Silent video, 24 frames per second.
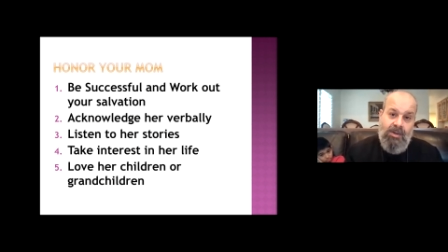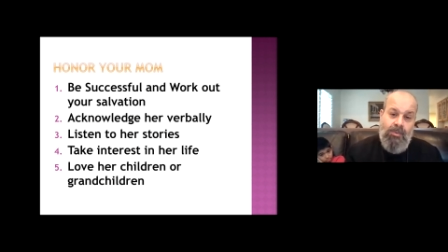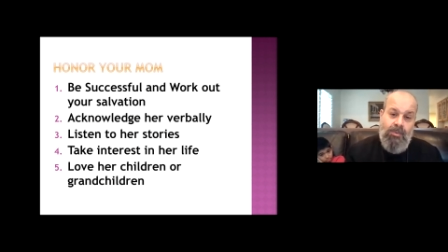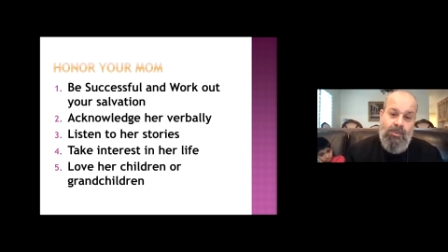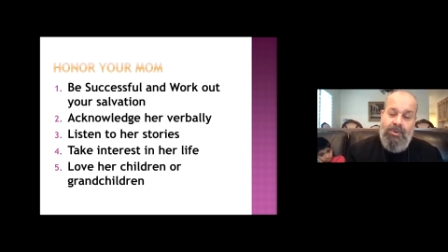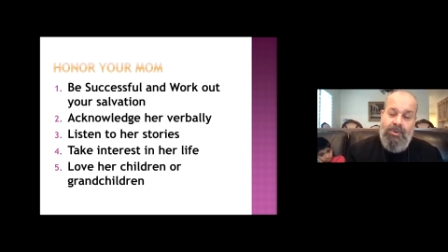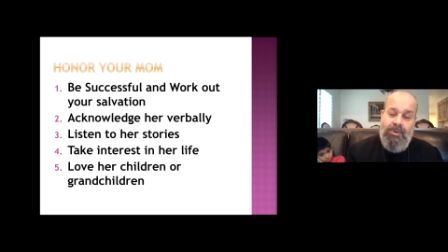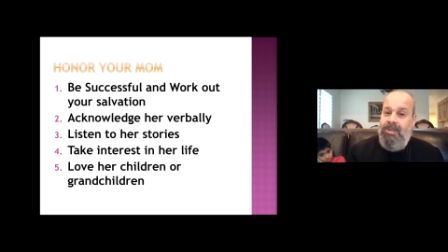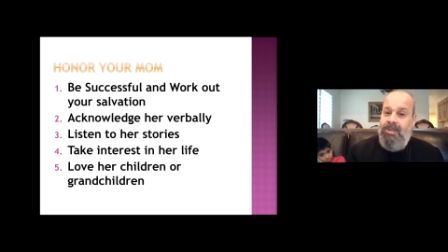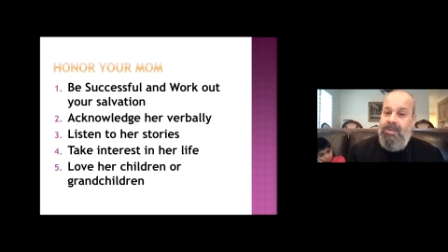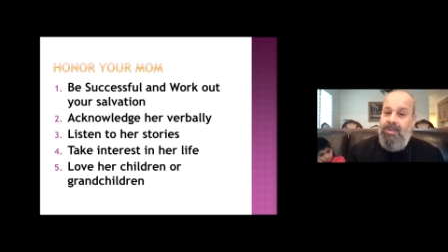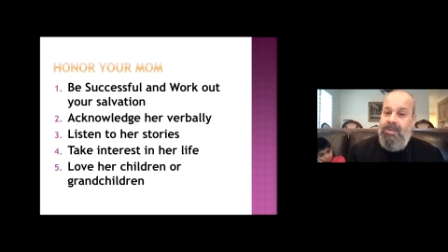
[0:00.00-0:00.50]

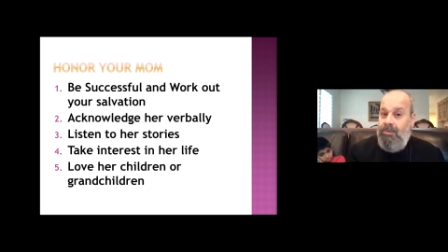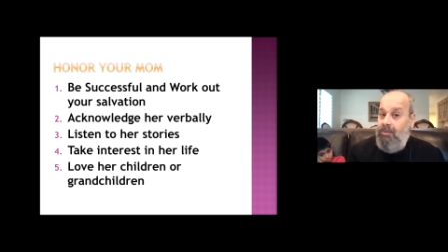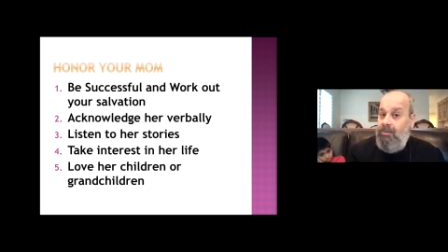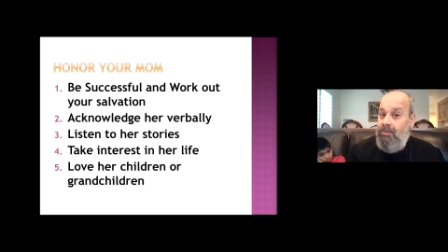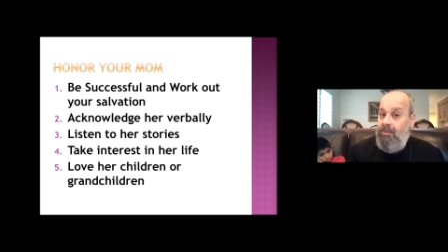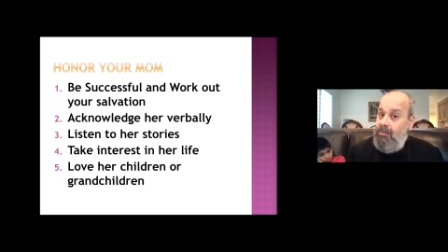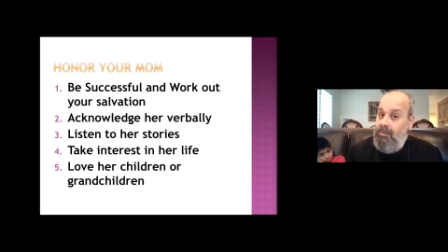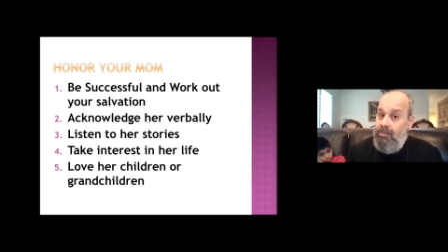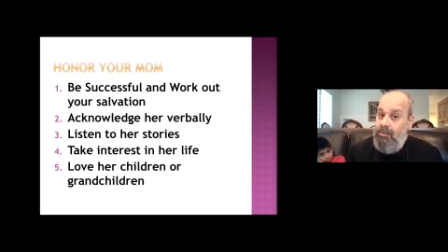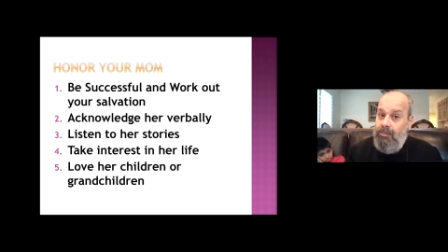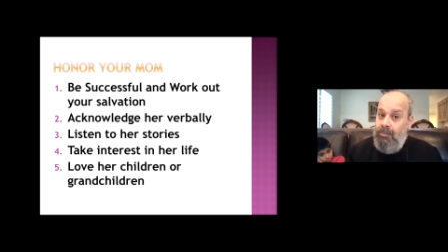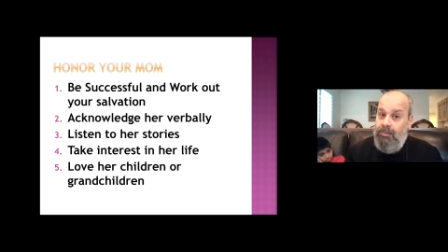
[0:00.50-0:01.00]
What do they
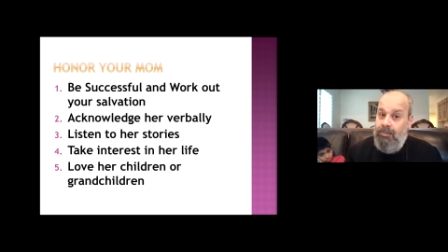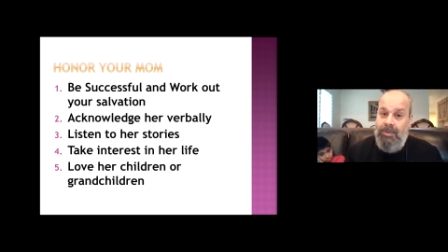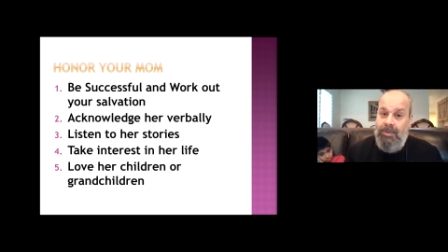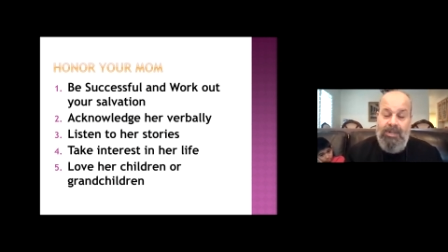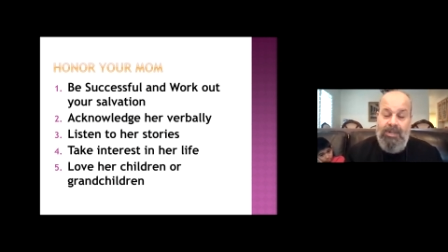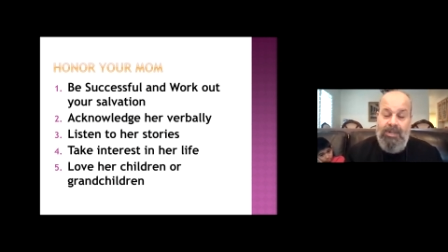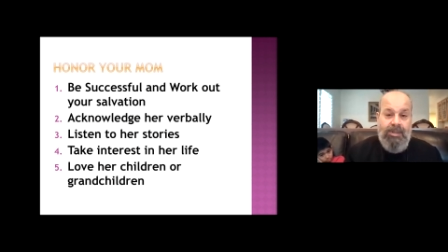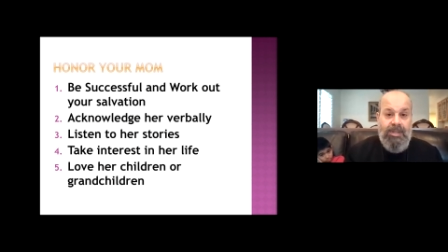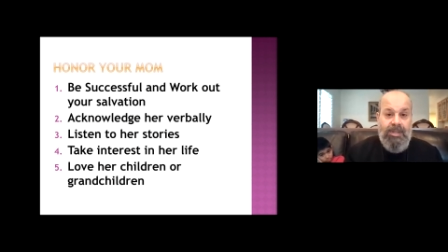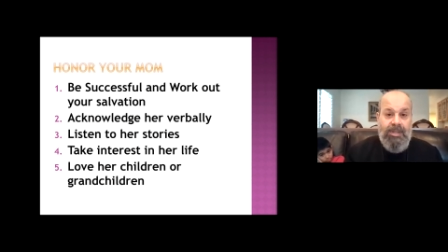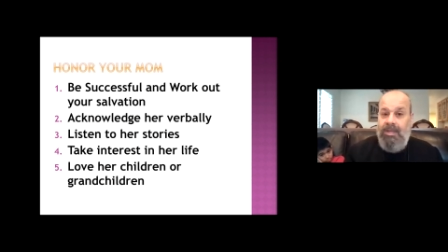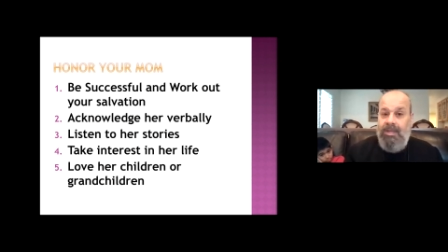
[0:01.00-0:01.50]
do? What
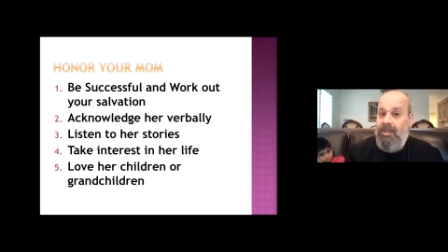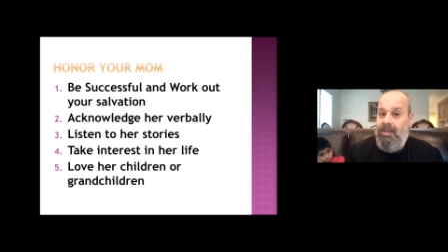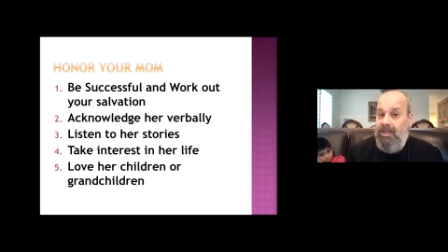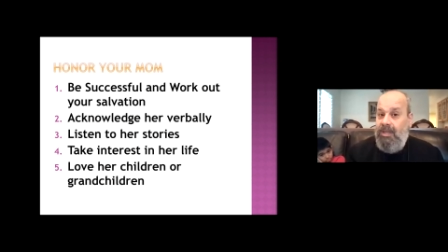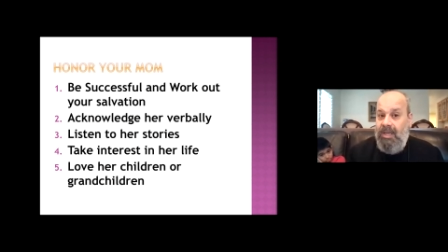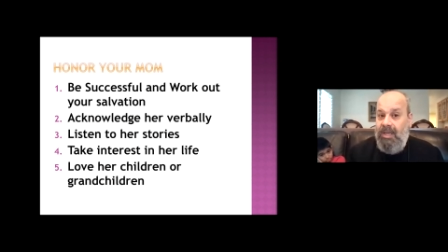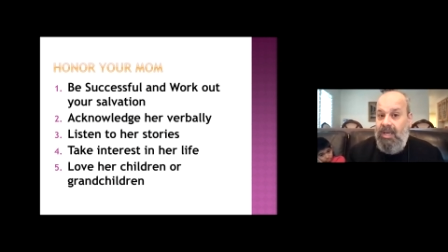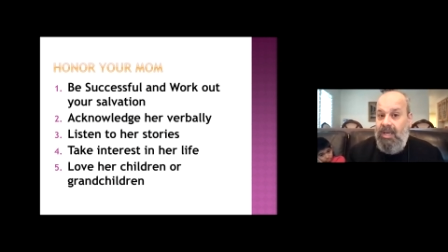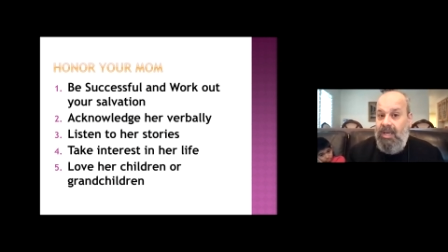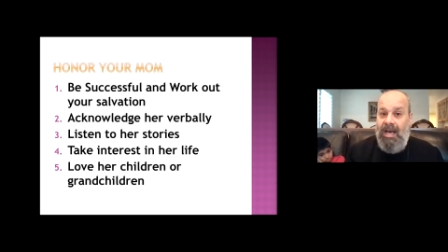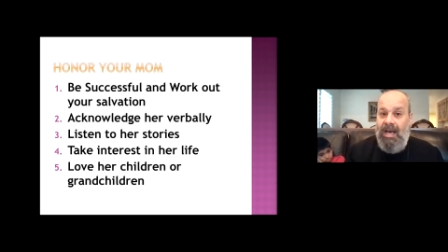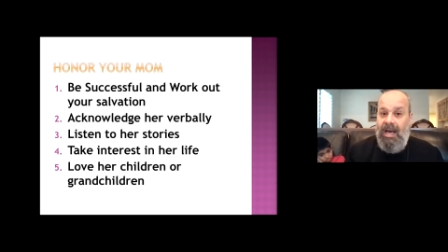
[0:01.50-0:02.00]
are they?
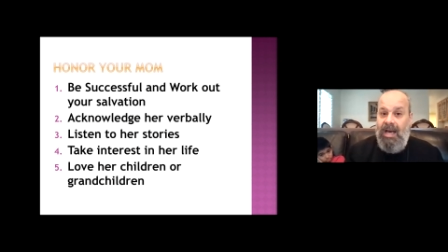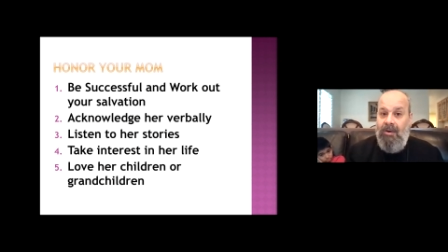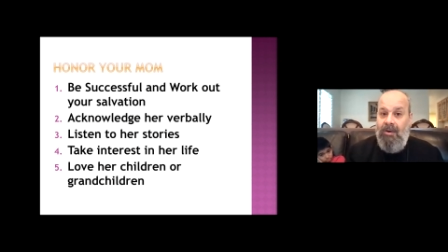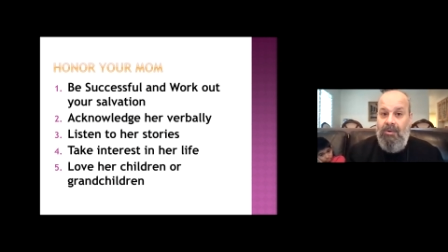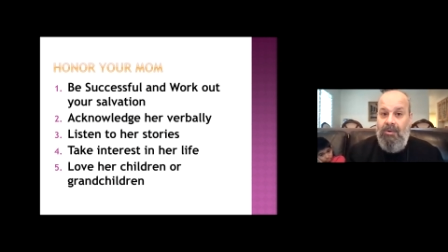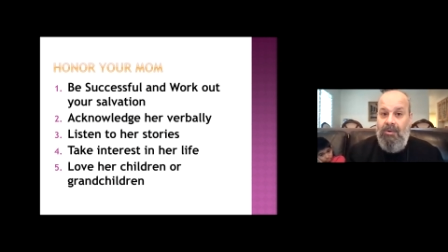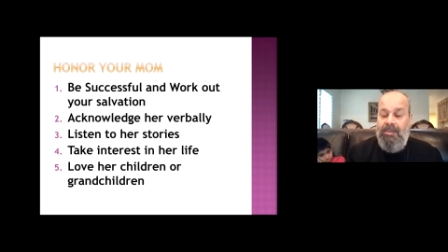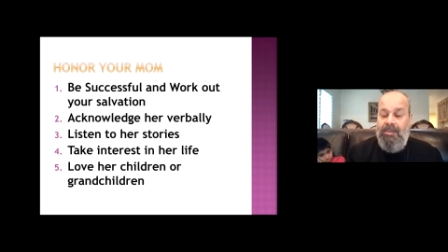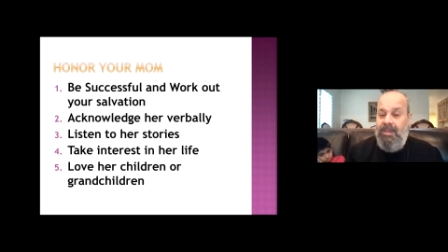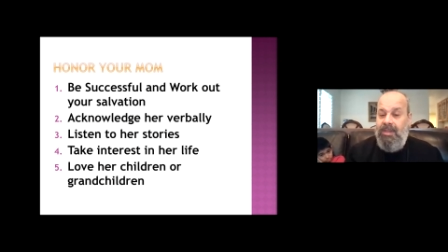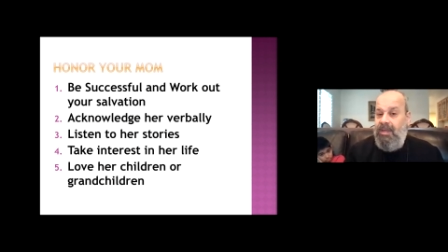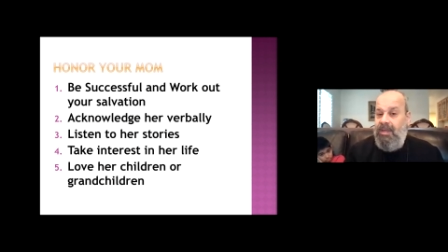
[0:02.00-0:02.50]
How
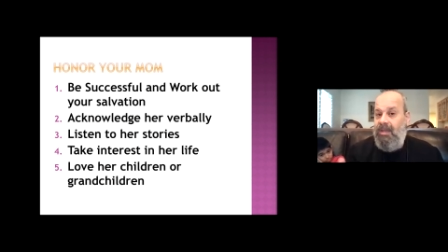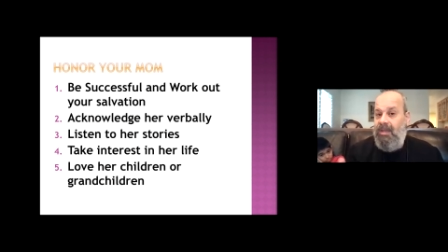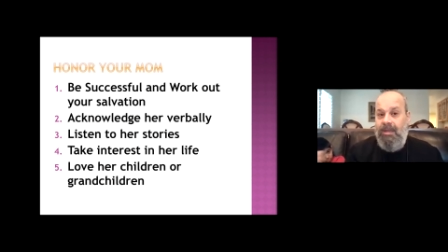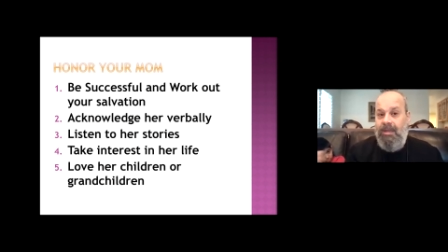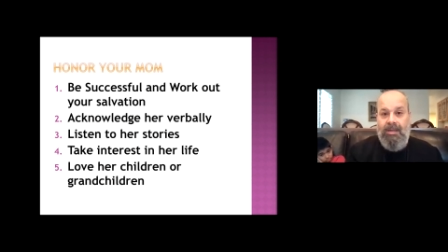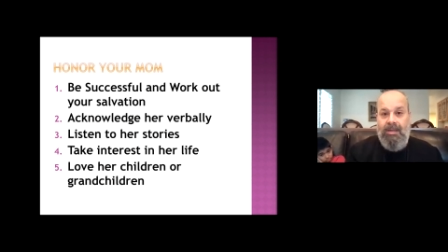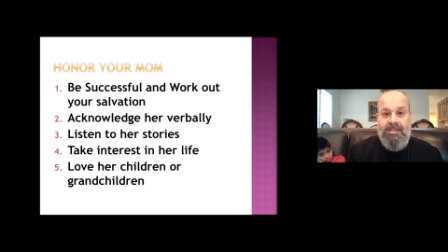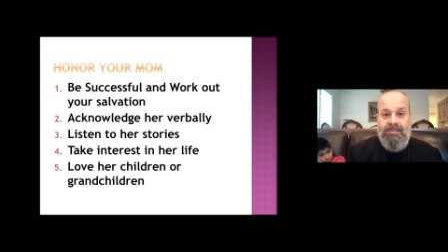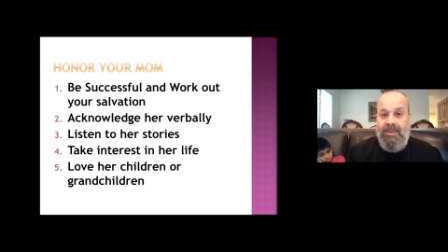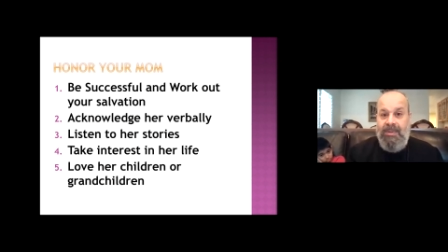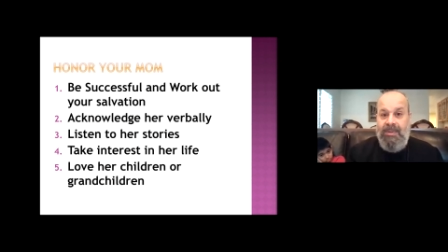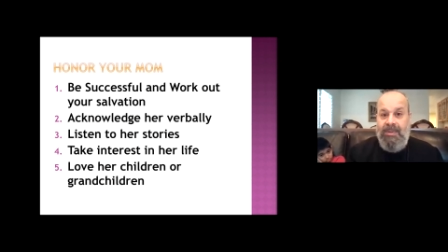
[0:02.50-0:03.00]
are
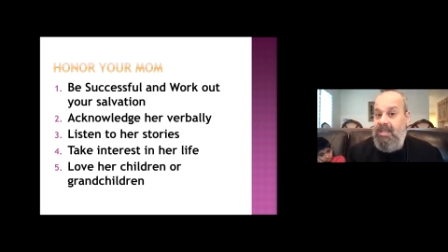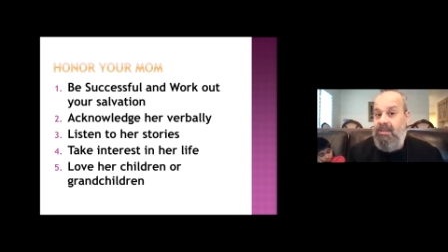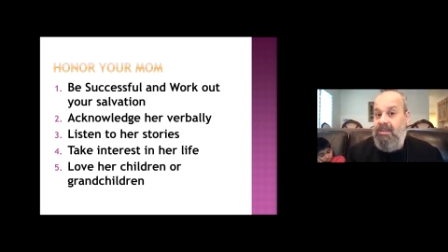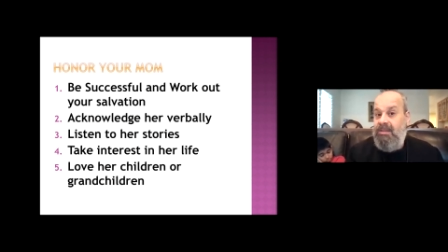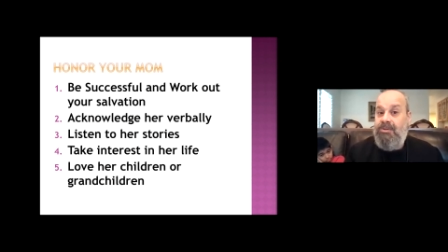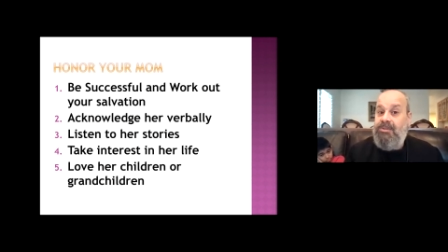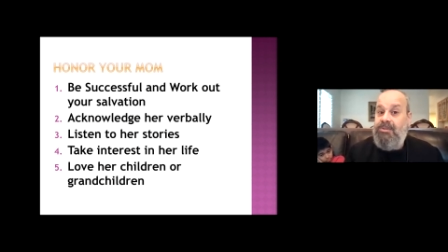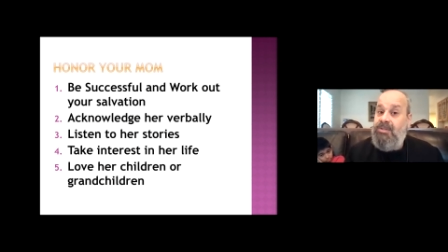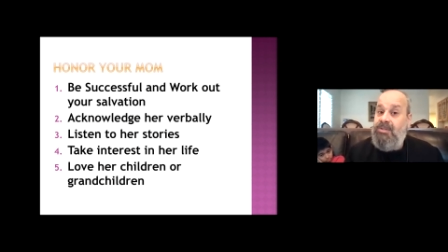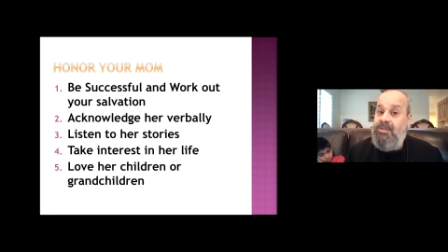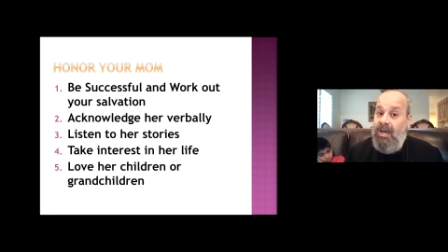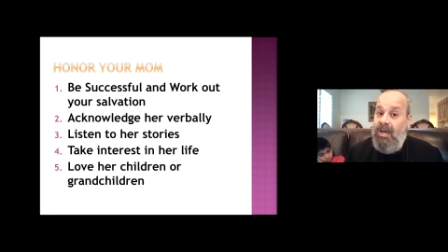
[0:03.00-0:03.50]
they spending
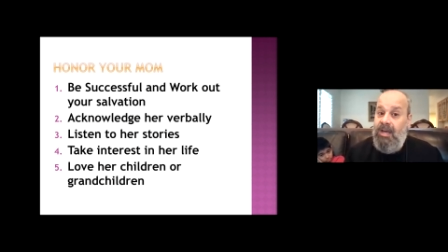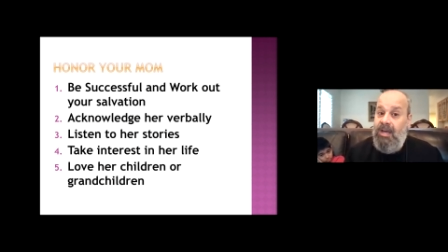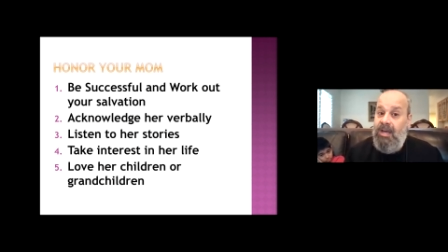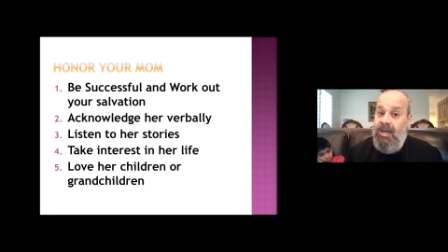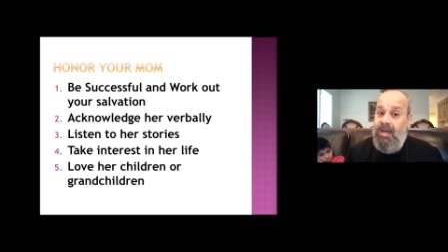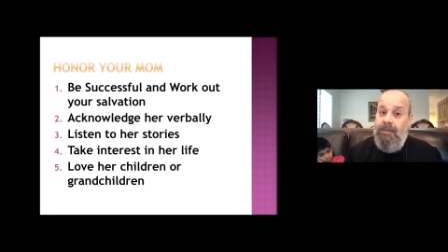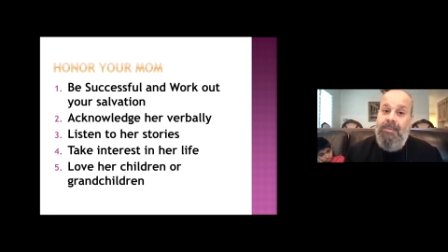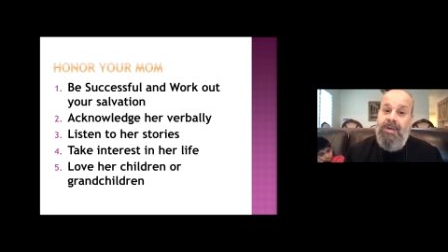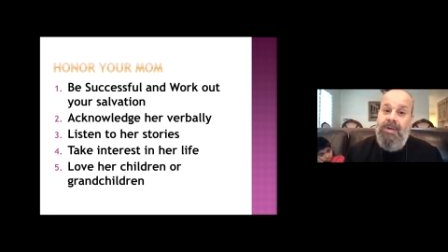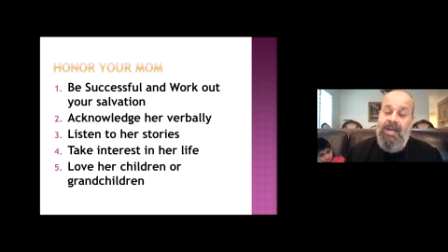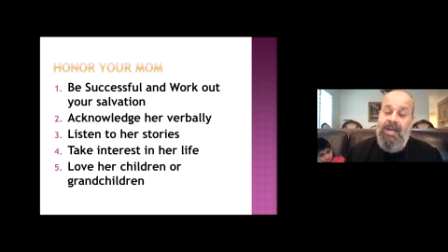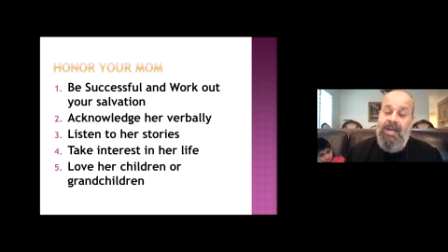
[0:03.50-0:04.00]
their time?